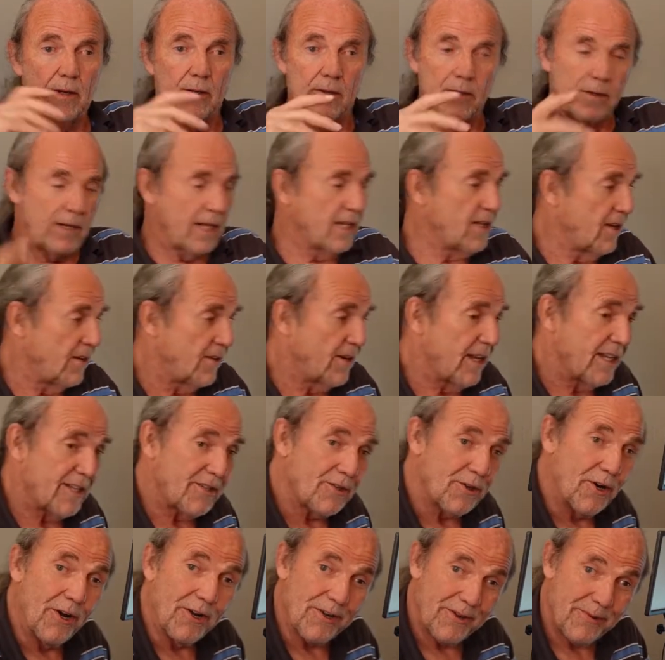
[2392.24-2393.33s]
later
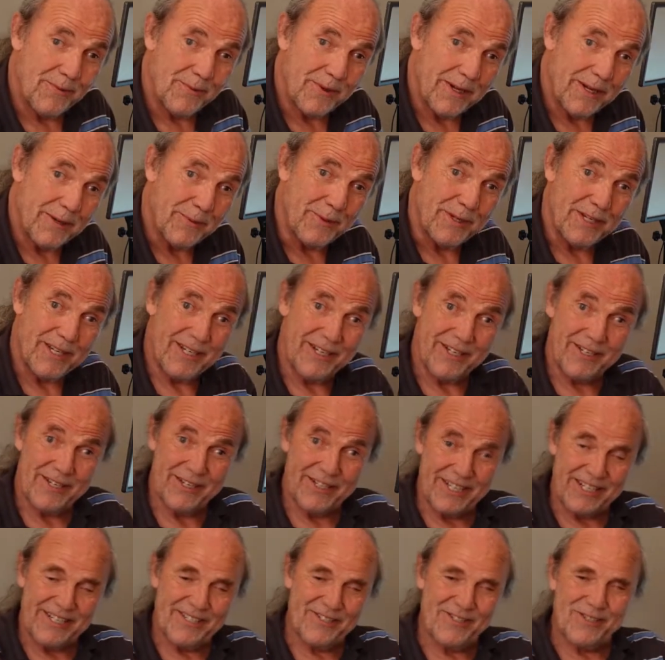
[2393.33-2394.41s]
on we
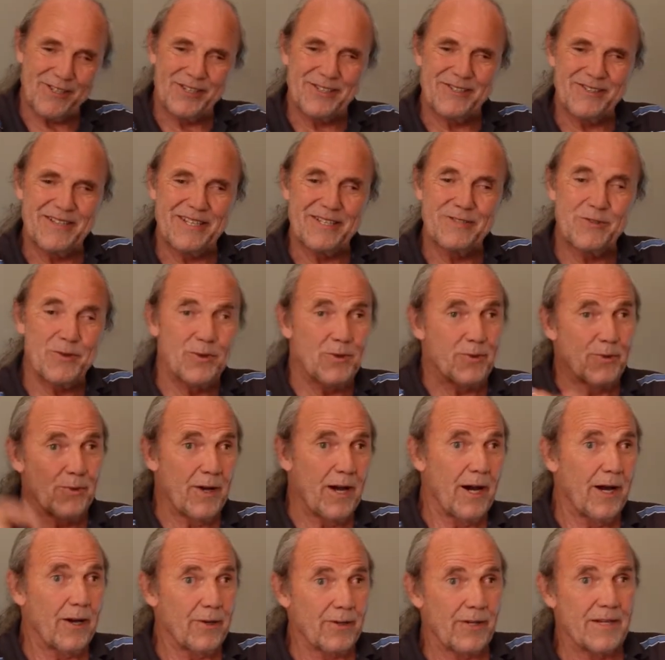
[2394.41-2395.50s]
shall discuss this,
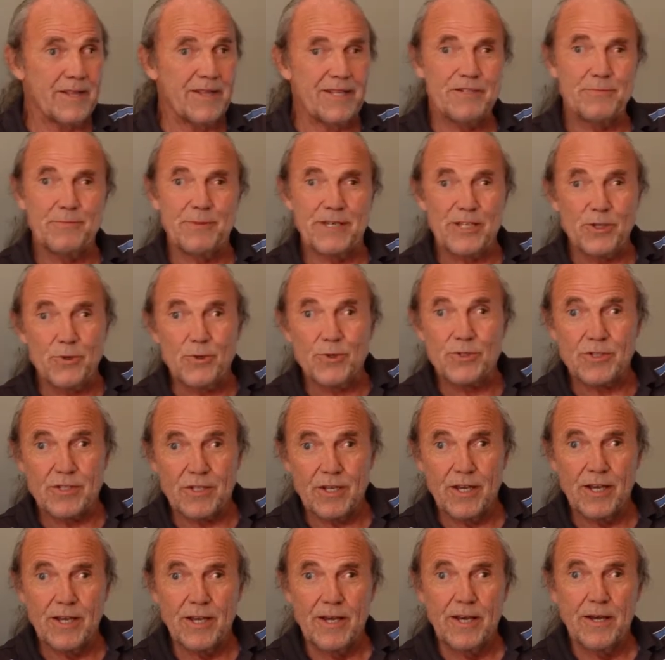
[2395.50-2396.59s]
how can this be used.
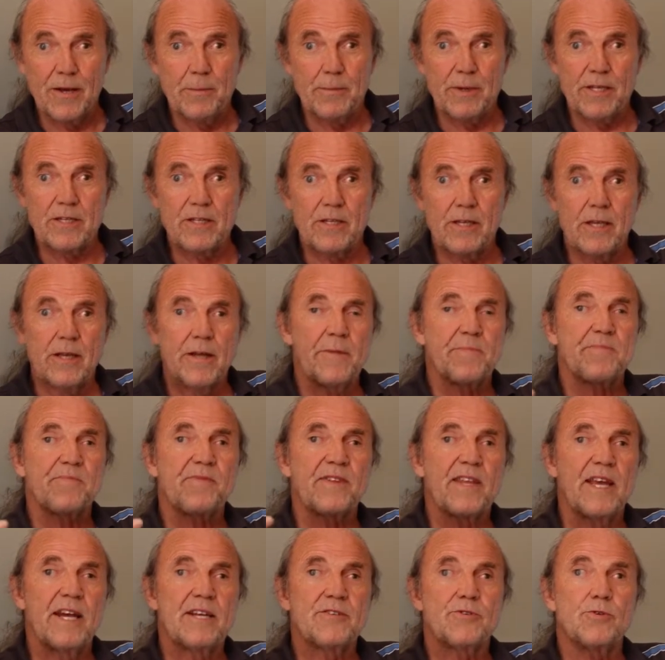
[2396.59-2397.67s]
But
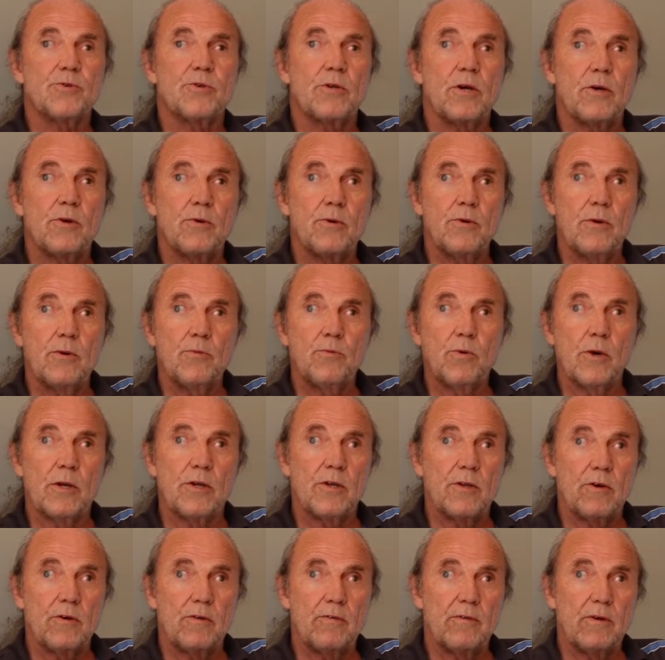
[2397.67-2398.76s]
as you know, one
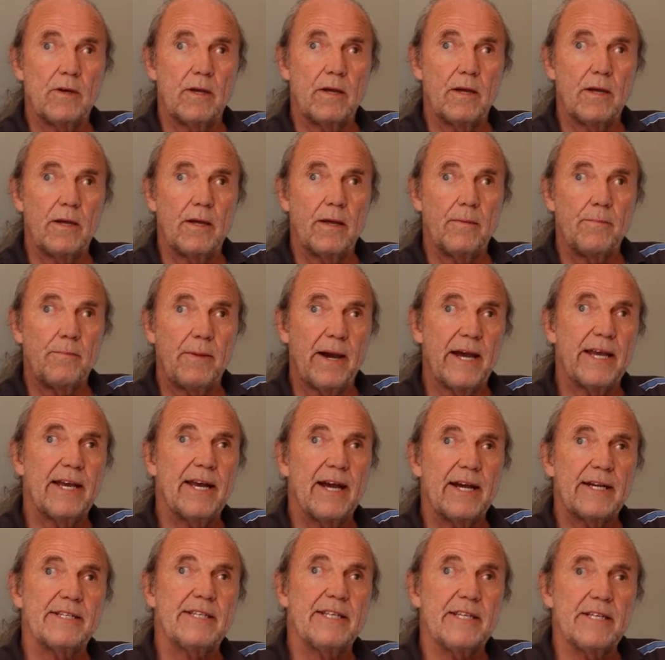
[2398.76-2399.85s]
of my
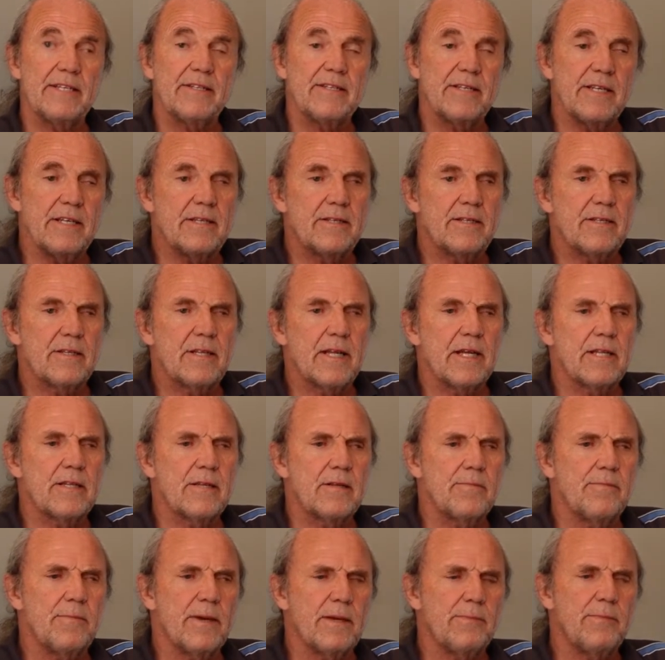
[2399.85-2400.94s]
ideas is that
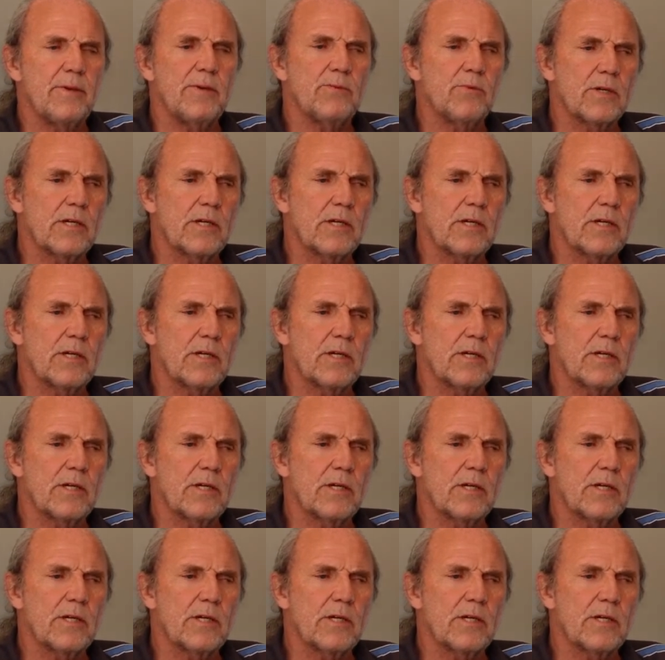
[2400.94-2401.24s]
maybe we